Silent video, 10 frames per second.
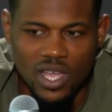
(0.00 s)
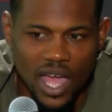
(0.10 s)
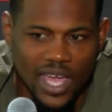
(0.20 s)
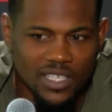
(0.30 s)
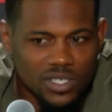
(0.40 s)

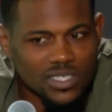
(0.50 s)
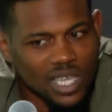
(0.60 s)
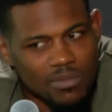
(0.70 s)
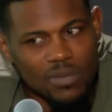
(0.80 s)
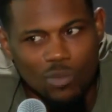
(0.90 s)
I guess you could say
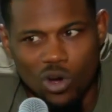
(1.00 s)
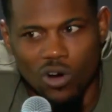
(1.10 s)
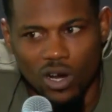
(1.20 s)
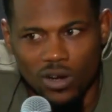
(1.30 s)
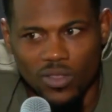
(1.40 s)
I mean more
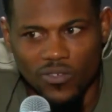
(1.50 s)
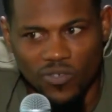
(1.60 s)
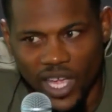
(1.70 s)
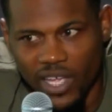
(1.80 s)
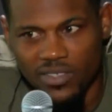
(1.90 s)
hard on the
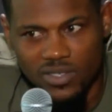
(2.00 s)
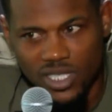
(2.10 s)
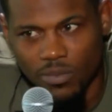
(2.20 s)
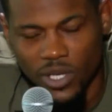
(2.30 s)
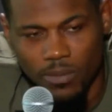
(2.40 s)
fans to
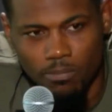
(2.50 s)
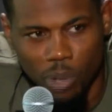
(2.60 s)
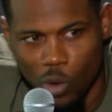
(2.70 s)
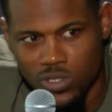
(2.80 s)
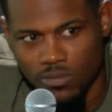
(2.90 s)
sit up there and
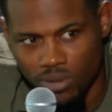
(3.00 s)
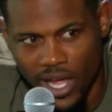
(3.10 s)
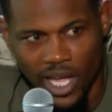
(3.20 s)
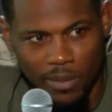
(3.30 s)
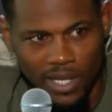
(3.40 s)
boast and
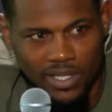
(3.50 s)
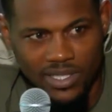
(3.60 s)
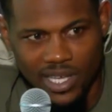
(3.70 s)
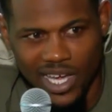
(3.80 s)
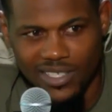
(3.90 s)
brag about
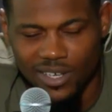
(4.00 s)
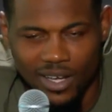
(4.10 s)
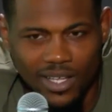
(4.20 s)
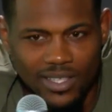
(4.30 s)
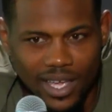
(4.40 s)
these guys
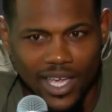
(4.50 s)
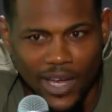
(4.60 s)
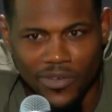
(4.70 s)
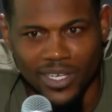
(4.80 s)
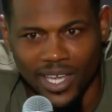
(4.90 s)
all day,
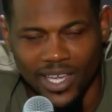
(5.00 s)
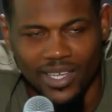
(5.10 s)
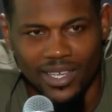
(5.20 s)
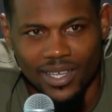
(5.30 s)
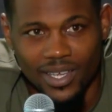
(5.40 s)
every day.
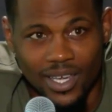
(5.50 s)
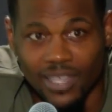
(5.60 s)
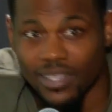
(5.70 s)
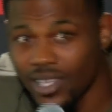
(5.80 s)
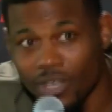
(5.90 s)

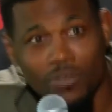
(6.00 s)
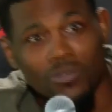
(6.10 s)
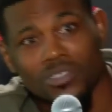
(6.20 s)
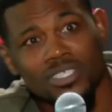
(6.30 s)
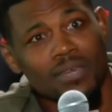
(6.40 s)
And then they don't
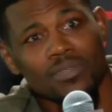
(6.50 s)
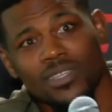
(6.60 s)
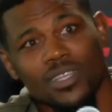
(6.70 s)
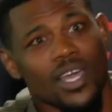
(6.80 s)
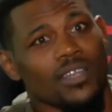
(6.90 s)
do the same
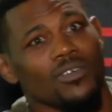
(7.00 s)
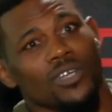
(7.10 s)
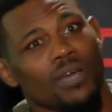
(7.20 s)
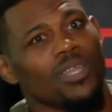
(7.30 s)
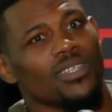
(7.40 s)
thing that I do.
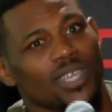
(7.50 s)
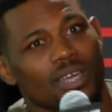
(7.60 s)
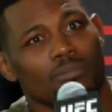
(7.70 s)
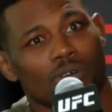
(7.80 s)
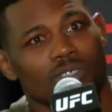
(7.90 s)
And I'm like,
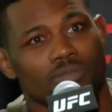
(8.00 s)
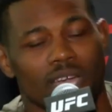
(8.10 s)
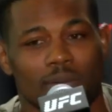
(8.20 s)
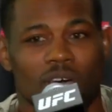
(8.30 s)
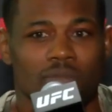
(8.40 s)
damn, boast and
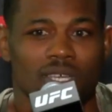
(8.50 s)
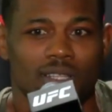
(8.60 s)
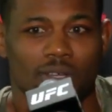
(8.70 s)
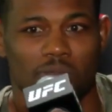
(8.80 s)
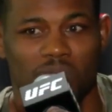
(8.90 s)
brag about me a
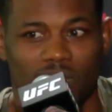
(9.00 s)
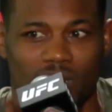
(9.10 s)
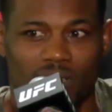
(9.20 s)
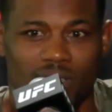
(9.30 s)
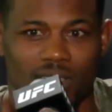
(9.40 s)
little bit.
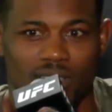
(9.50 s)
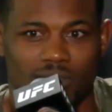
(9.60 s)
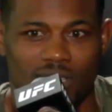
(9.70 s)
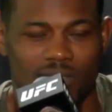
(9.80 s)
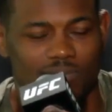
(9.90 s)
You know what I
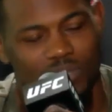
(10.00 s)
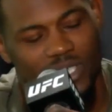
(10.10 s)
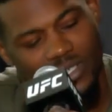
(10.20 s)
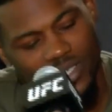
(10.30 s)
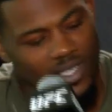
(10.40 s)
mean?
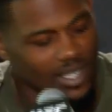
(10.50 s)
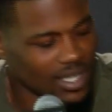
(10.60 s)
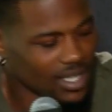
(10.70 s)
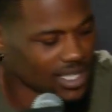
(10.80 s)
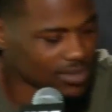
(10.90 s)
But
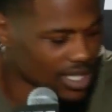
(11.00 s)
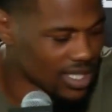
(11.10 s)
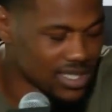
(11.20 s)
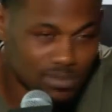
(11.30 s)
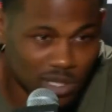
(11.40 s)
it is what it
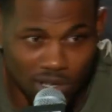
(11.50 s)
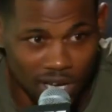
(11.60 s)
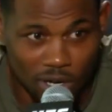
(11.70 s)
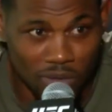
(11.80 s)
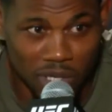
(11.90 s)
is. But, no, I
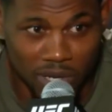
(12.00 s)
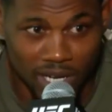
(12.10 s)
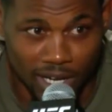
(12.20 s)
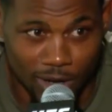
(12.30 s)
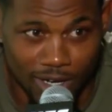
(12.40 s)
don't regret
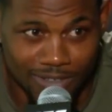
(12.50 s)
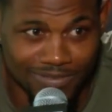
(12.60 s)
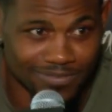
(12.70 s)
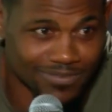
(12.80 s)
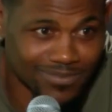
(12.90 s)
it at all. You